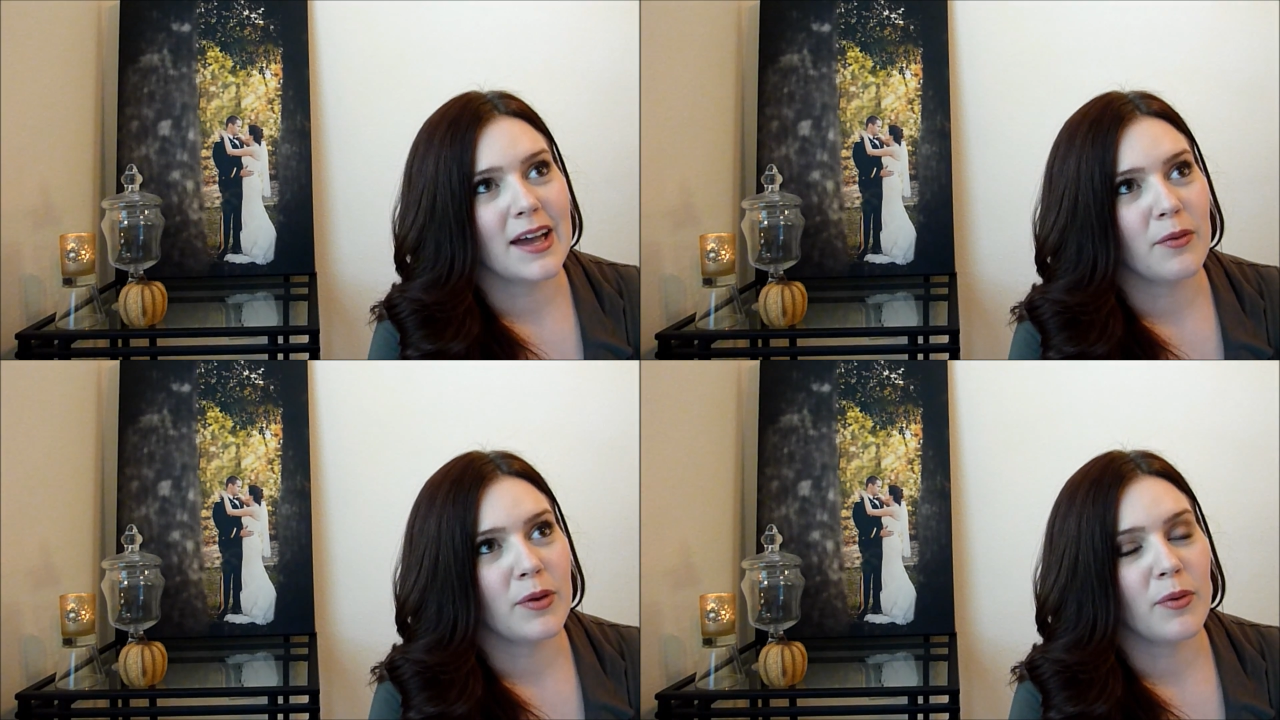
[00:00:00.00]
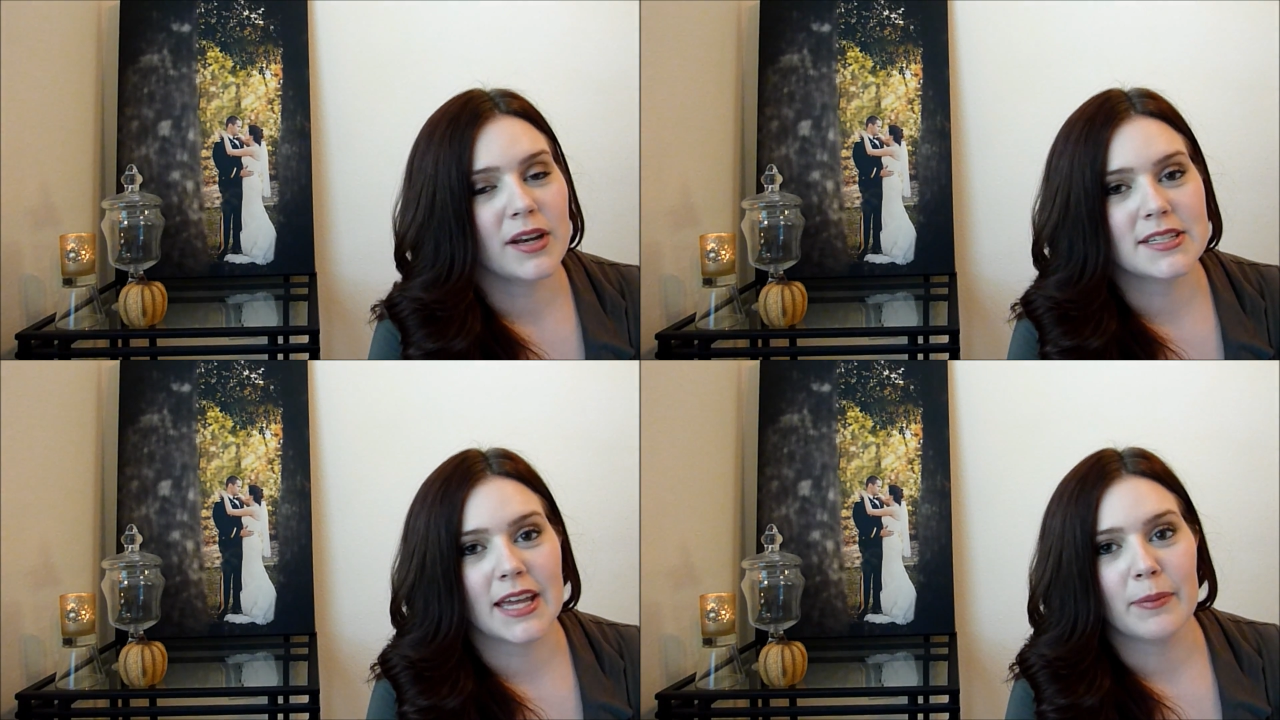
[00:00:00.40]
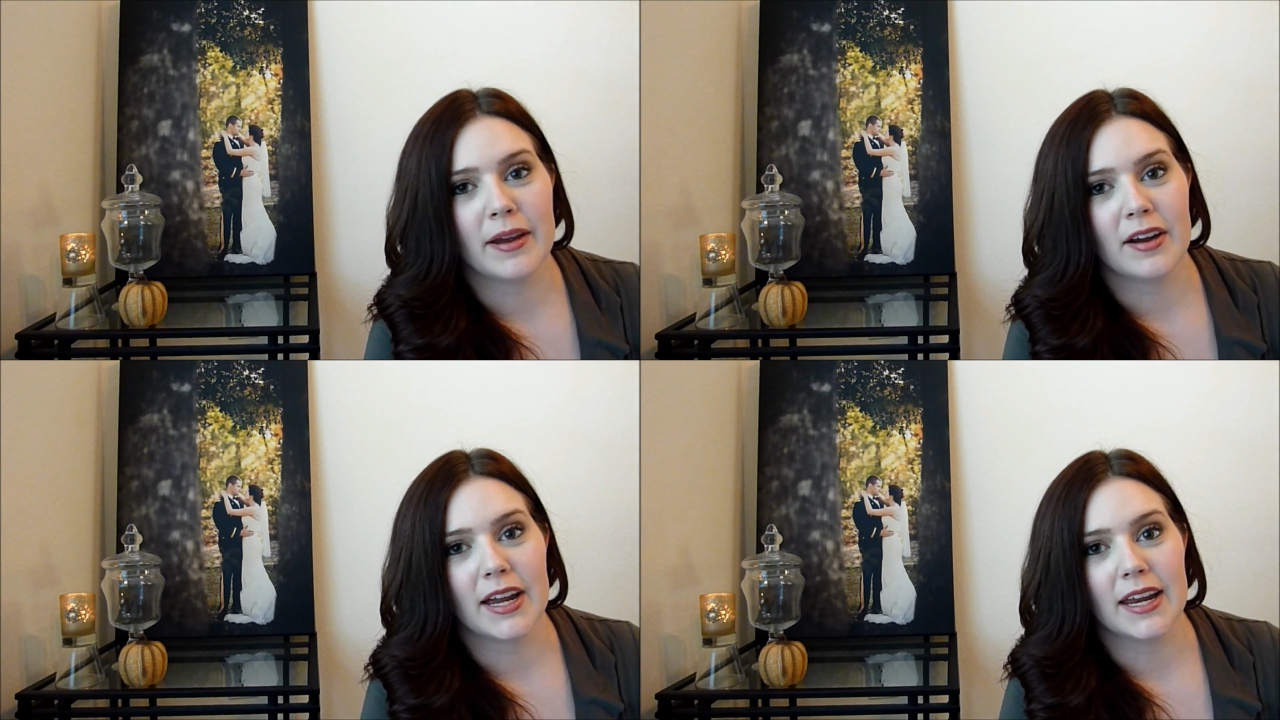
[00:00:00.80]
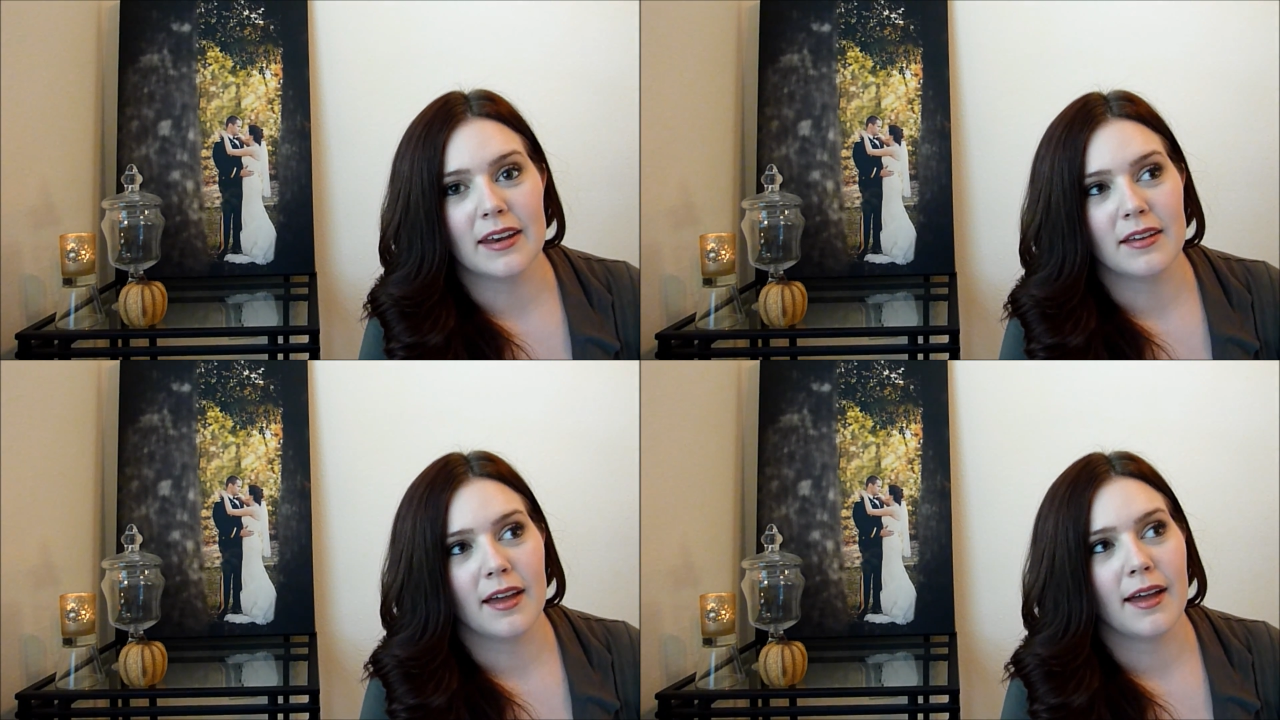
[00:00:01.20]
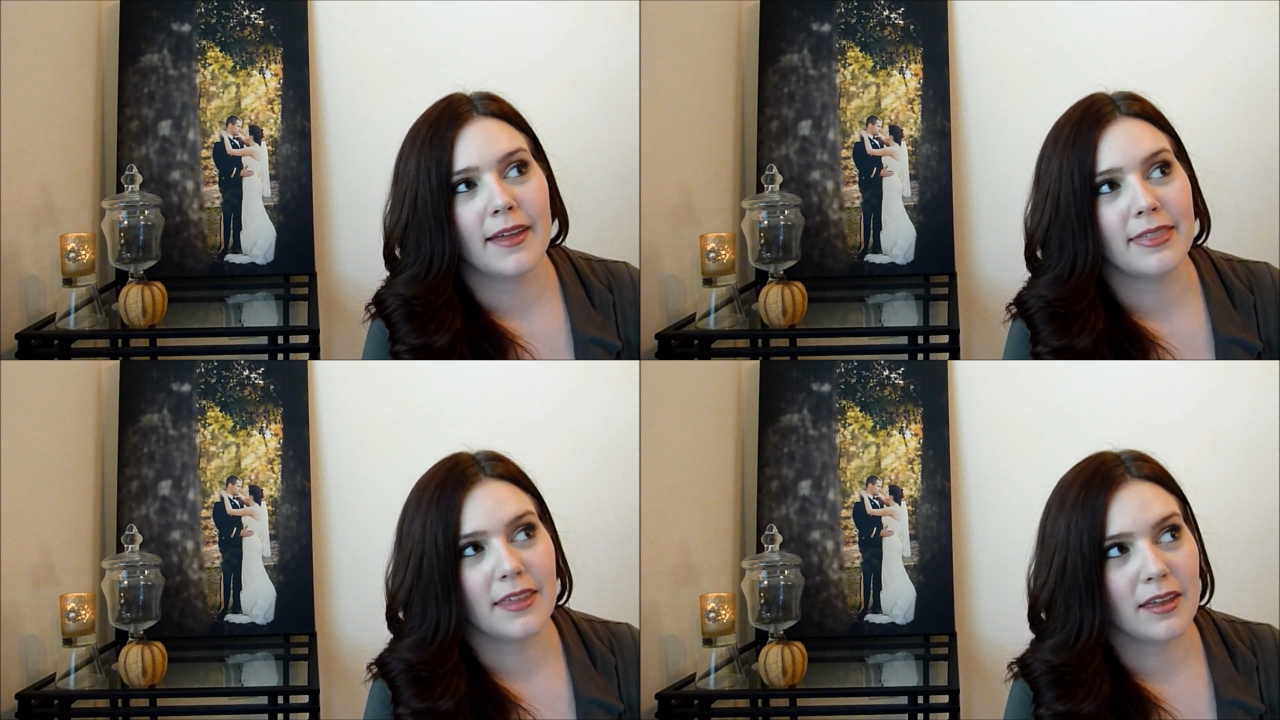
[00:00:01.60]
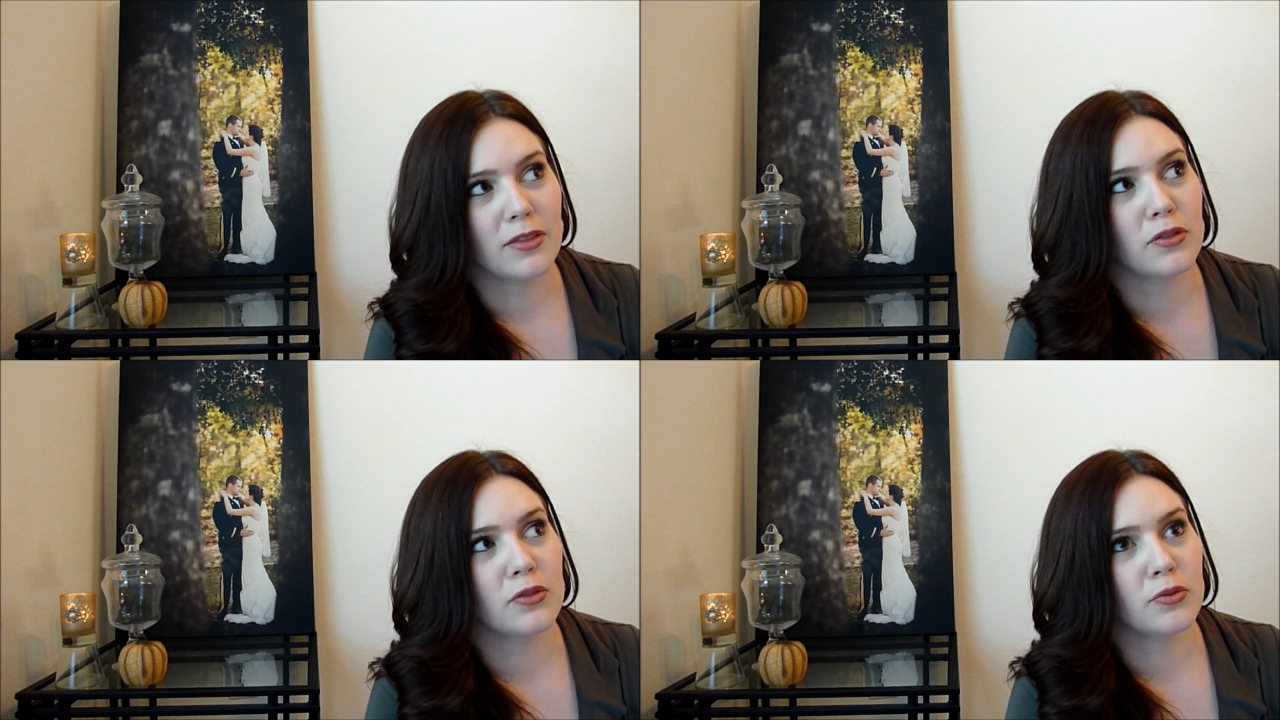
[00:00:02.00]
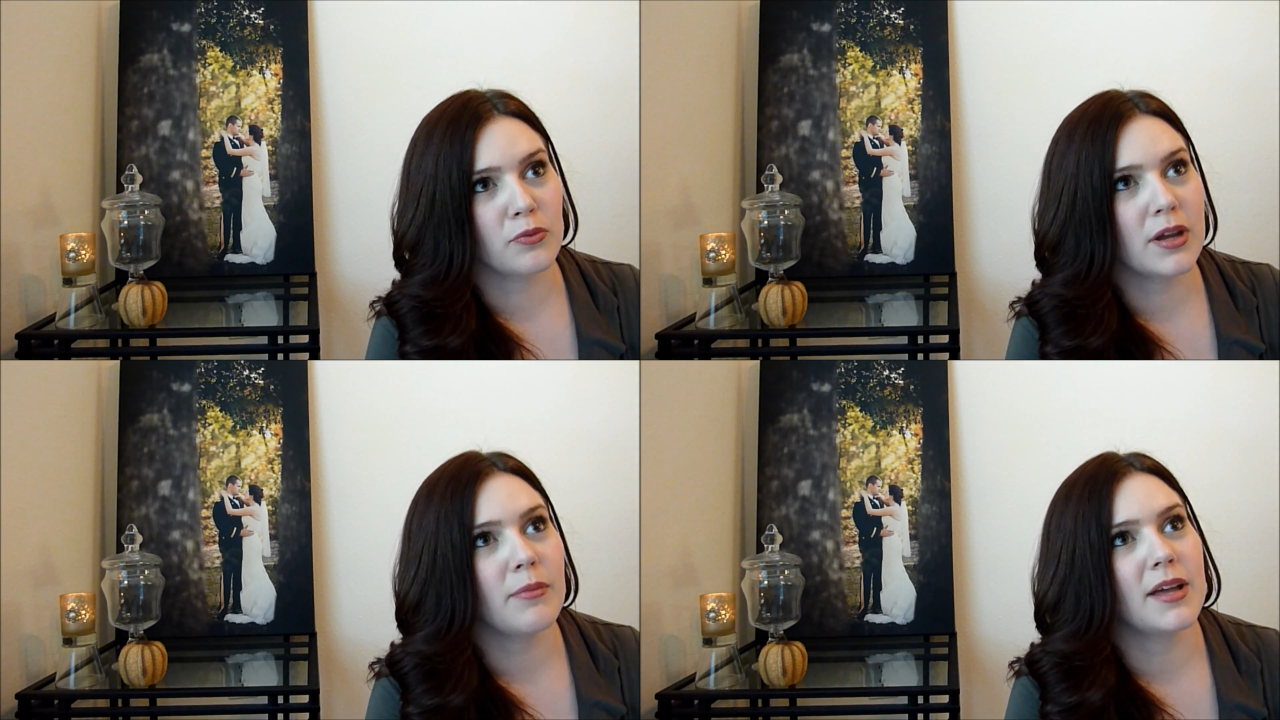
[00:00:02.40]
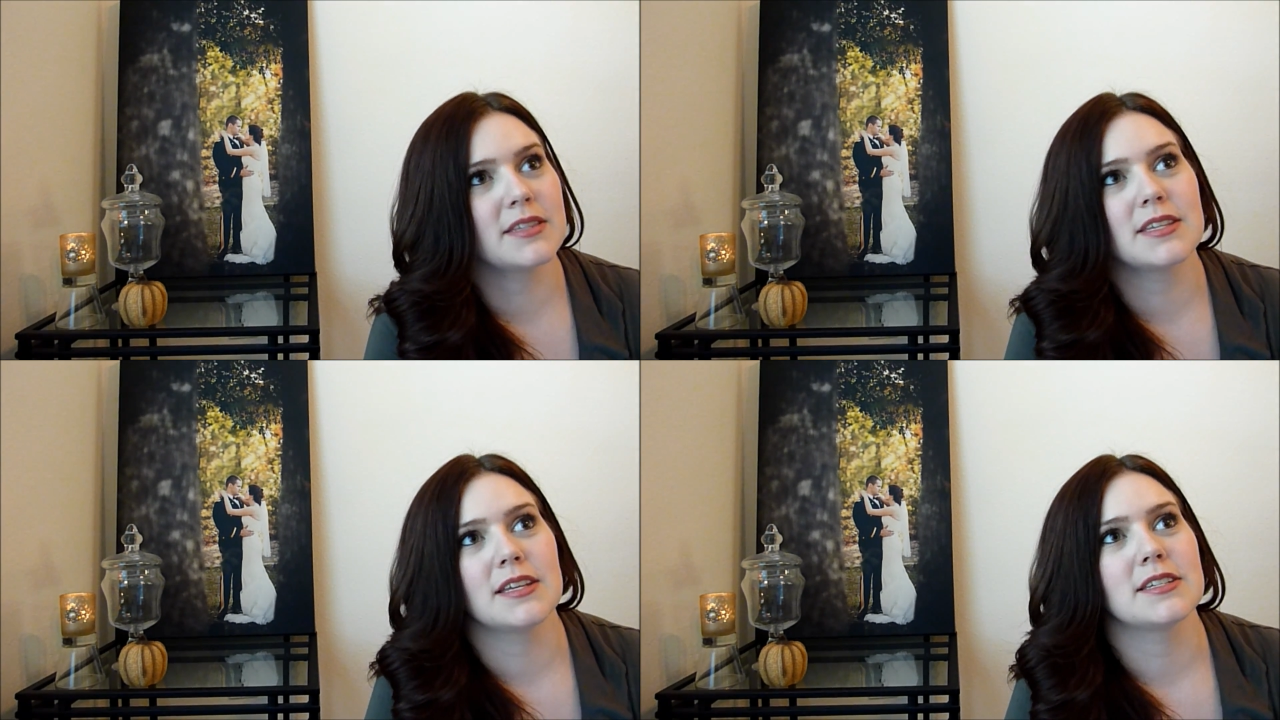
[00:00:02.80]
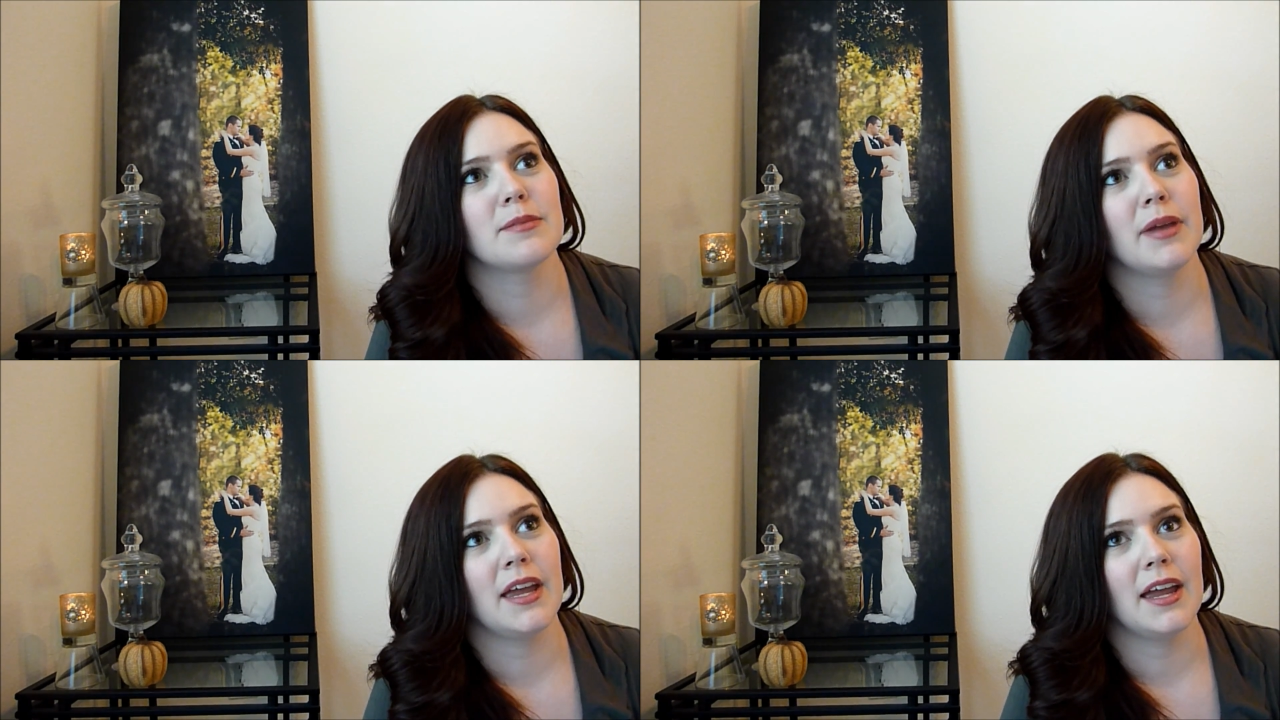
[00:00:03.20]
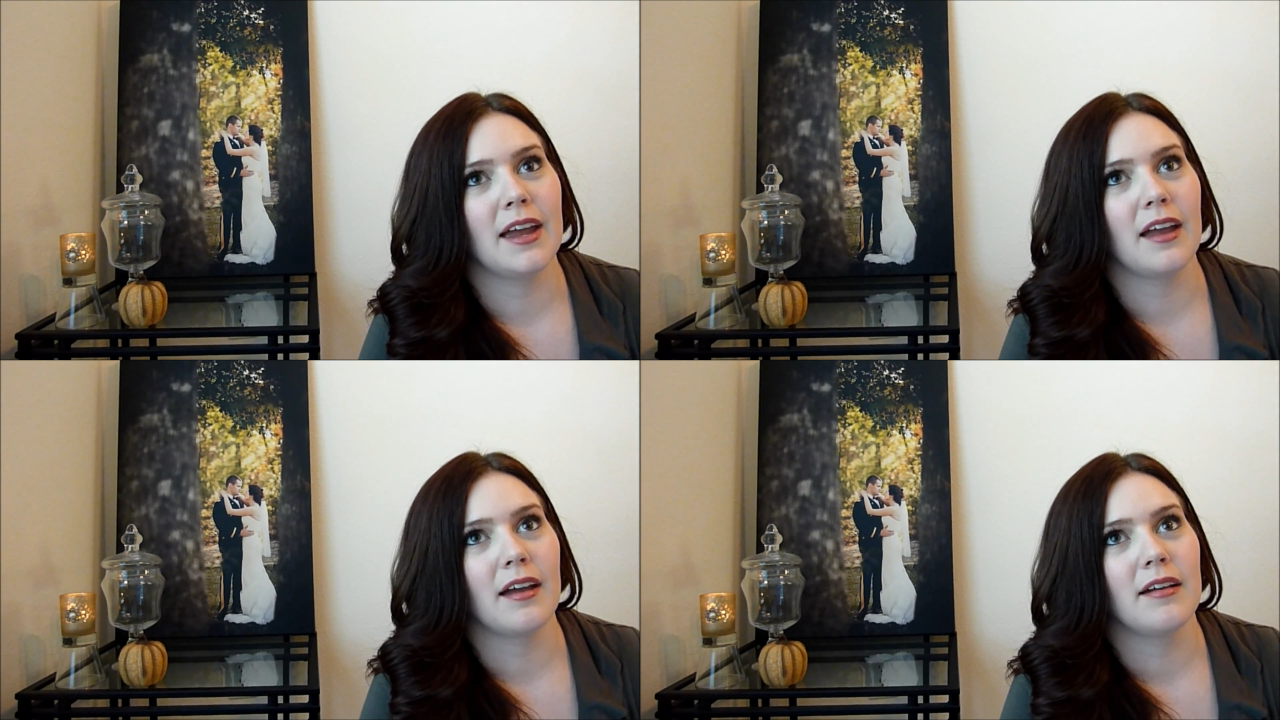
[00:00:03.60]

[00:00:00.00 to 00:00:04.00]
that we wanted to get married, I think 3 months into being